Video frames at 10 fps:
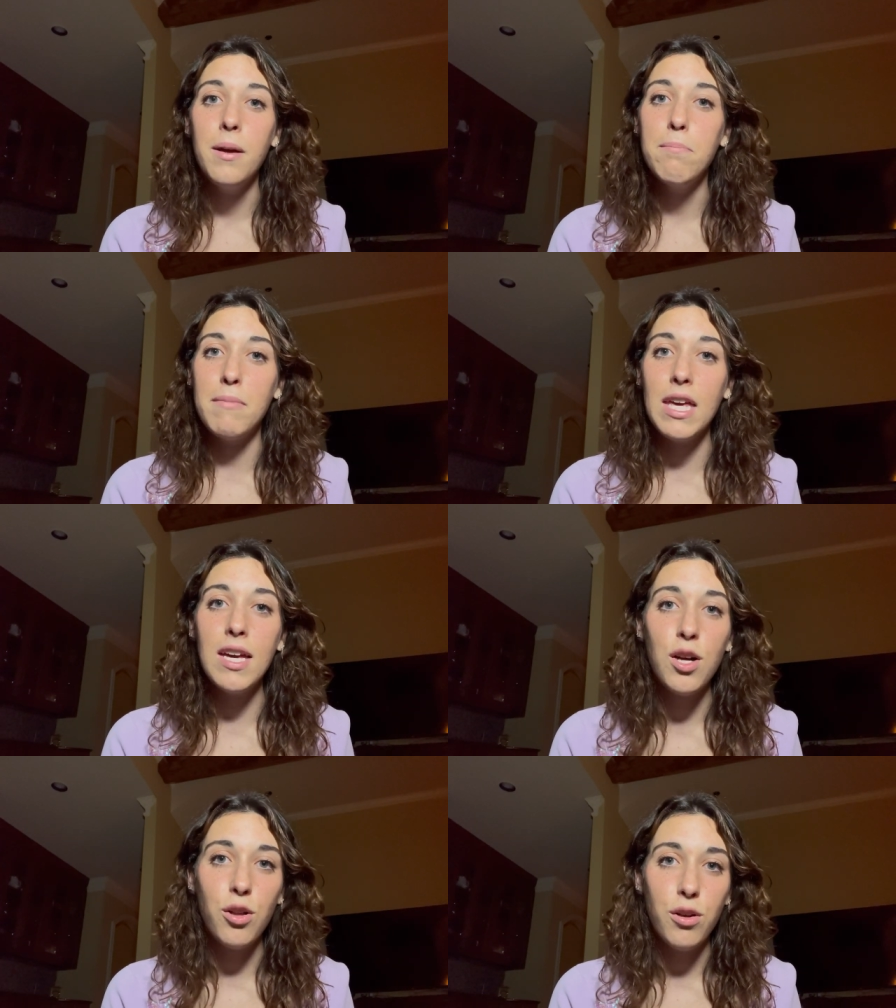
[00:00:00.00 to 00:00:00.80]
me
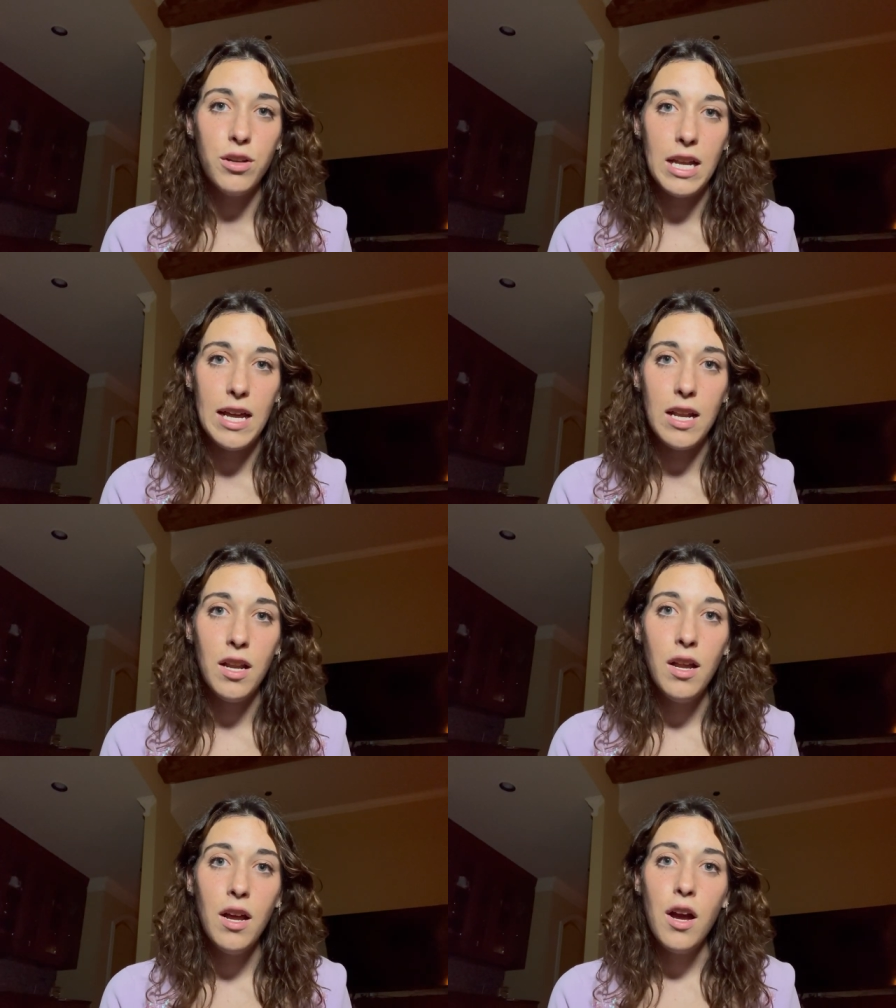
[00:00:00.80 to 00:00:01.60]
included,
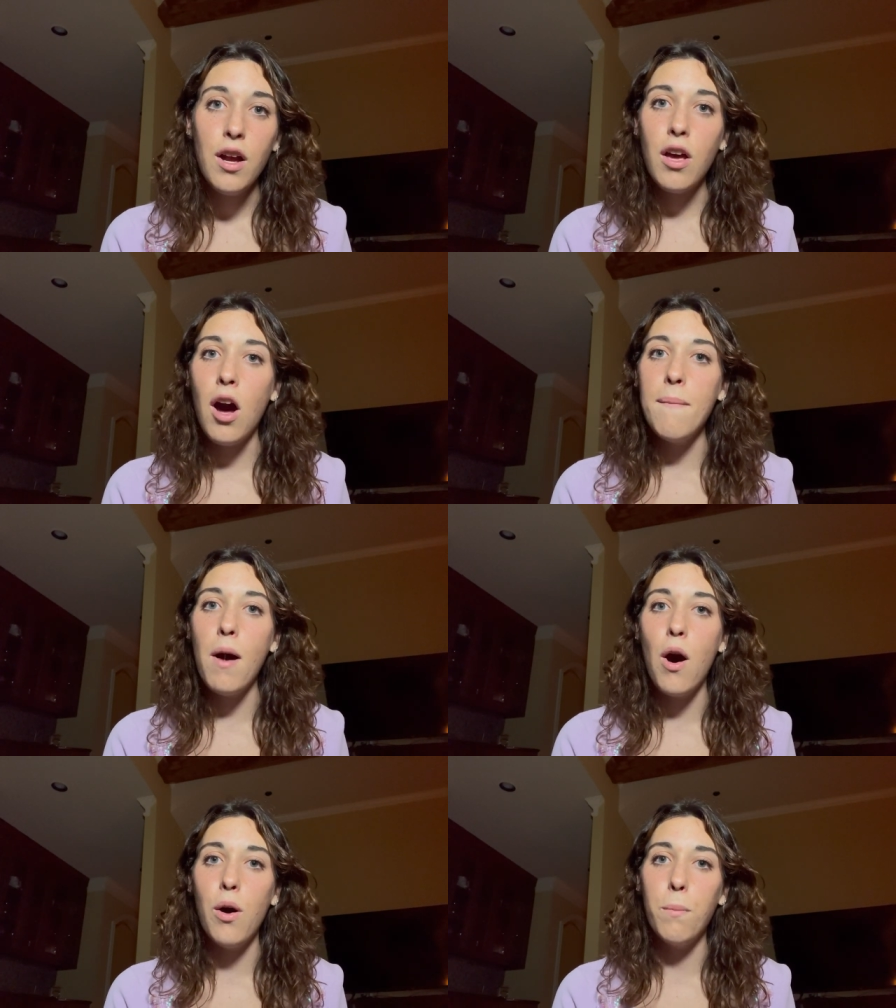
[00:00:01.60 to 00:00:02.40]
come
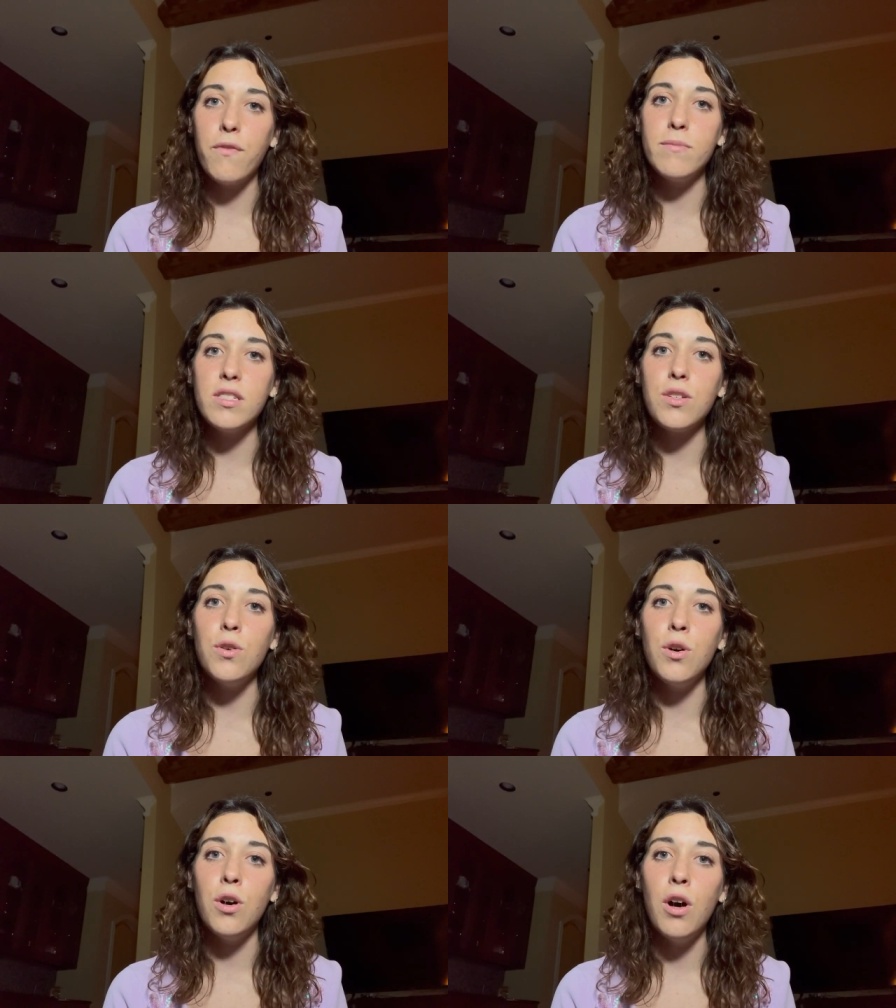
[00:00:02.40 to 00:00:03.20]
home from
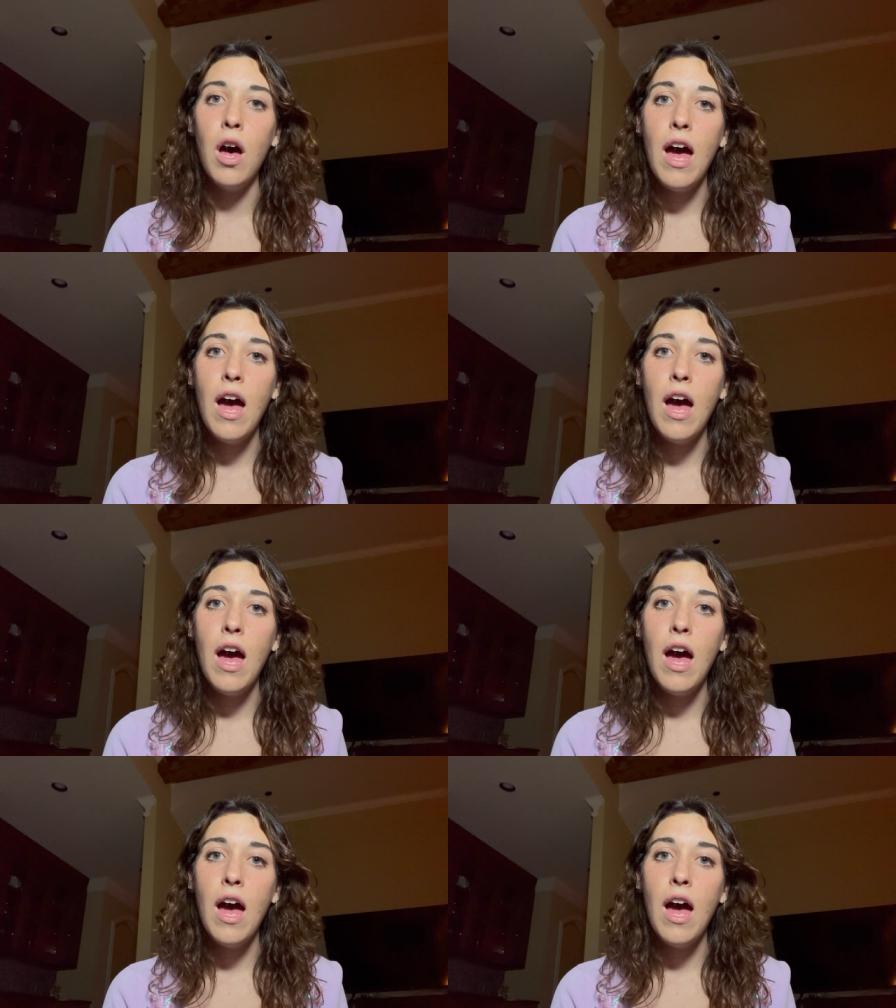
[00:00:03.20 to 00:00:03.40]
school